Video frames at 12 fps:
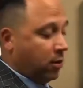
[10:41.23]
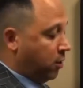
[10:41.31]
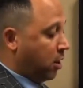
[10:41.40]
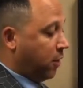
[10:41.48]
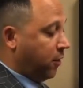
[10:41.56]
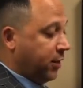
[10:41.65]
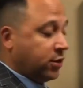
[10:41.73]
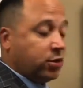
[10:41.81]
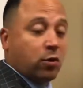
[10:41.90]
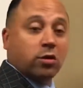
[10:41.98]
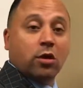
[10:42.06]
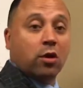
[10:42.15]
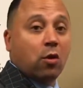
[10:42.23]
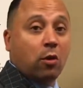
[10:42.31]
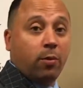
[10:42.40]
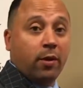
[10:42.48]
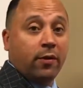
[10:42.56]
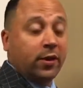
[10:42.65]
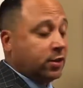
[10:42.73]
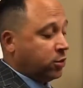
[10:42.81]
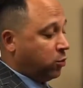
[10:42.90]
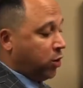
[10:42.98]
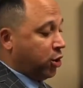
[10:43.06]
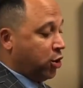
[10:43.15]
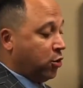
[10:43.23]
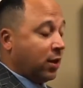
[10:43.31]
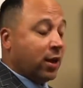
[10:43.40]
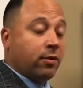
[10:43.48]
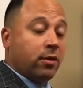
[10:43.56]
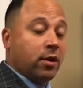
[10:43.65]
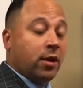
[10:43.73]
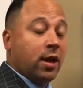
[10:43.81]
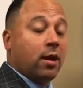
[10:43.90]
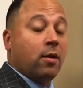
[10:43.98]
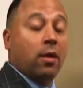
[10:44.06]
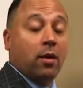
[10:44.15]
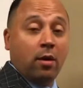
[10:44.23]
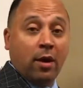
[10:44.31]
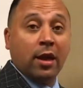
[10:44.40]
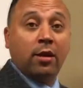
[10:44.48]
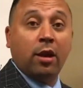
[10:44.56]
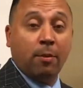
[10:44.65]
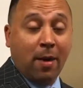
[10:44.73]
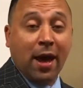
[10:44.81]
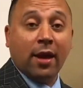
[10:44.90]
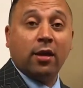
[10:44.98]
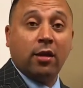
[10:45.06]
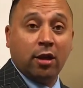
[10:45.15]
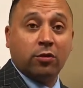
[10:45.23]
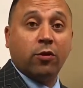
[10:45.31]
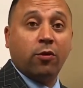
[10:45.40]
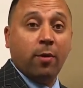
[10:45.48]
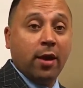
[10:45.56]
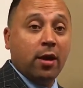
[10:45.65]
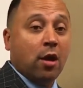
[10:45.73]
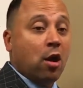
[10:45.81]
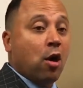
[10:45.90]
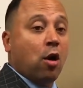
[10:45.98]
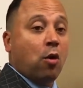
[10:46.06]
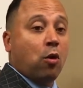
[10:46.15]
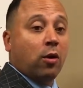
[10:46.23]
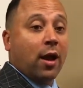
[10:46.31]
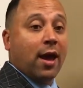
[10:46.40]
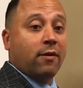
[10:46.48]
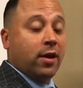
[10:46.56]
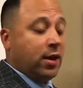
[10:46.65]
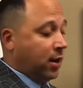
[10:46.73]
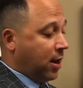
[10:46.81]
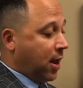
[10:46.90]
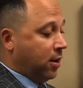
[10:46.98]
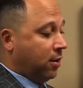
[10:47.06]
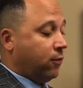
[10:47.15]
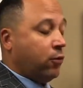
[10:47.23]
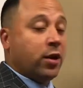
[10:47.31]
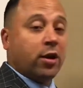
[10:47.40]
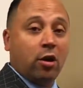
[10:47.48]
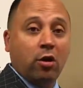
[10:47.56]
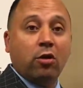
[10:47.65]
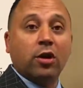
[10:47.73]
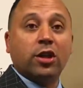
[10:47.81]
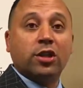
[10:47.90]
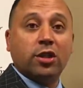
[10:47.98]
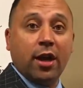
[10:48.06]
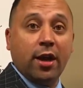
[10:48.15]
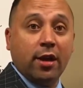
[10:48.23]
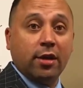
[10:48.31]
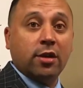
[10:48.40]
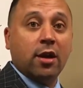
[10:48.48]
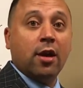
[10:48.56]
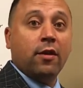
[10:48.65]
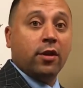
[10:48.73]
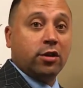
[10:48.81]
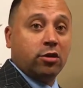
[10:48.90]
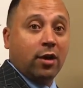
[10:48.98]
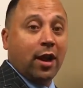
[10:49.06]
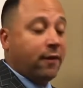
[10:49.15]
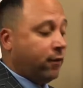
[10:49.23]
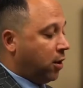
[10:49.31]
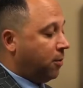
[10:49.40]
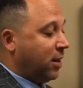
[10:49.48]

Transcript: None of these stores are corporate. These is where you can get back in touch with me, or to have any kind of return or exchange that you need to have done.